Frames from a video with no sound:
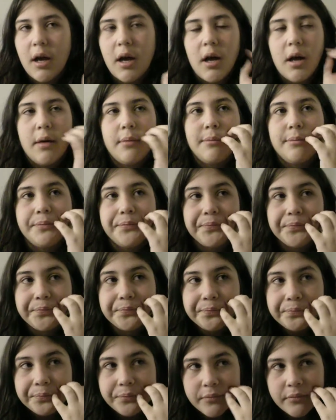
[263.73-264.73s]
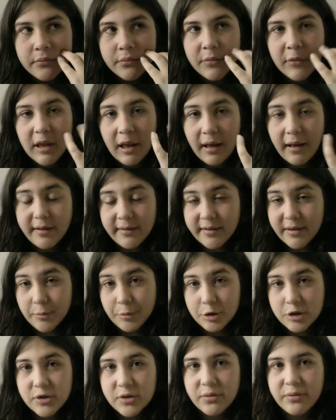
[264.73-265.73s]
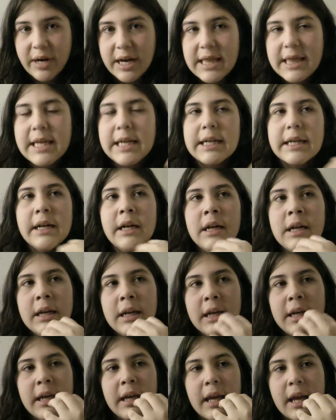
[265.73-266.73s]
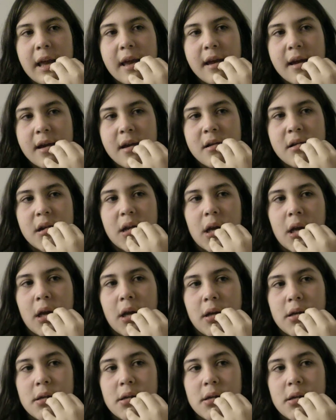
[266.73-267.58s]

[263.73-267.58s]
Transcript: The books are right there. And,